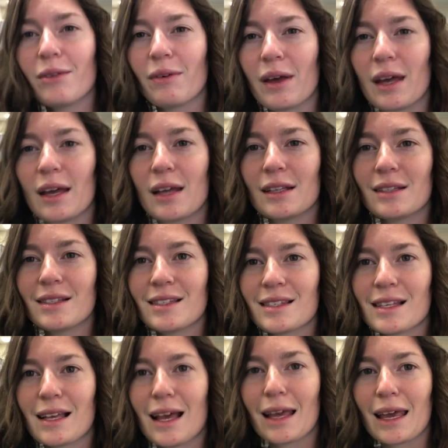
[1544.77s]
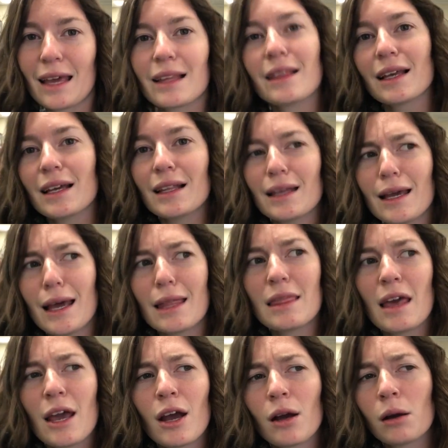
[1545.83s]
the Vans again lately, and
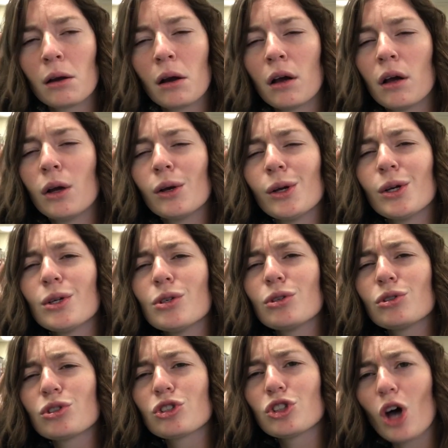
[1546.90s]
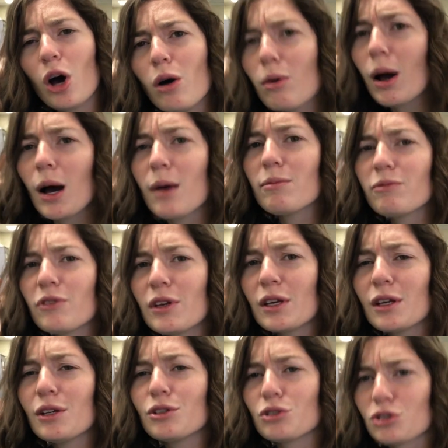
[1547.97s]
they're so
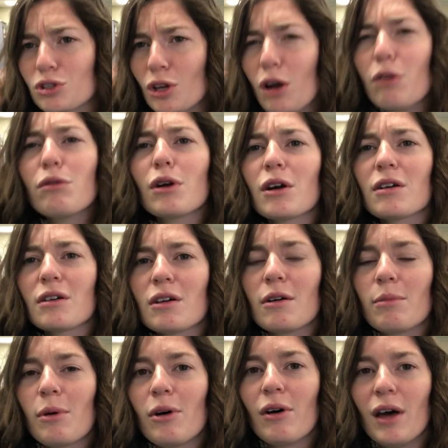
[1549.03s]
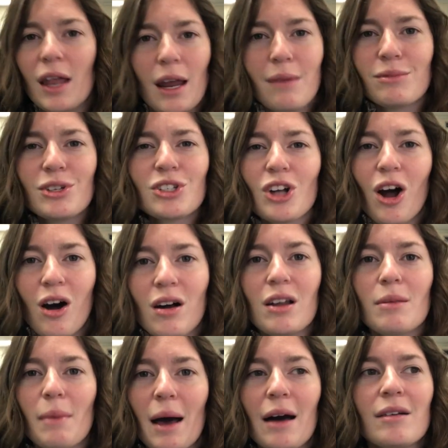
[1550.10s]
comfy, so durable, and I'm just
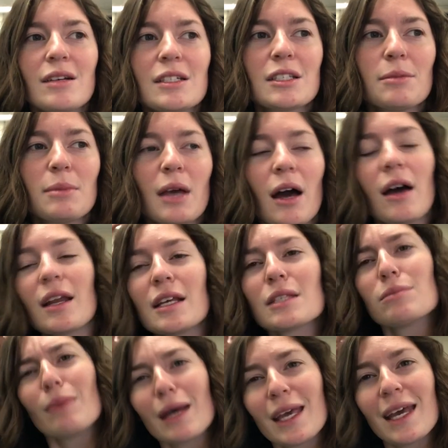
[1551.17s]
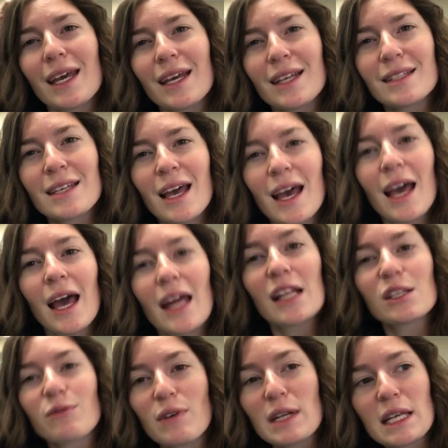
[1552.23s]
all about it, to be honest. My kids, and
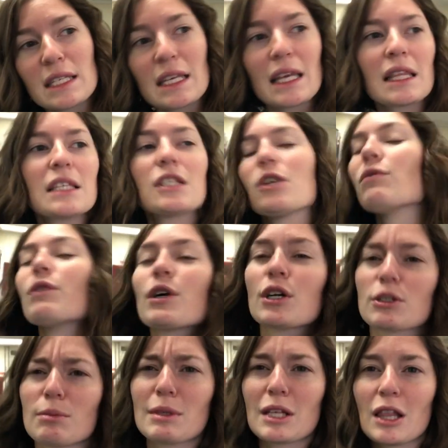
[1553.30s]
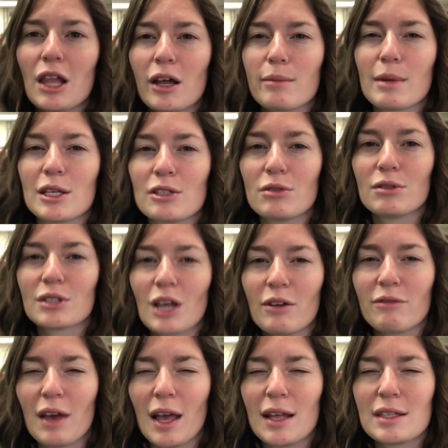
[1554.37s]
it's funny because like this year for Christmas, a lot of my students
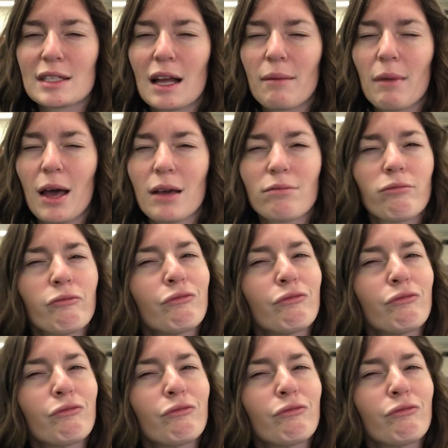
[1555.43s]
got Vans, and I'm like,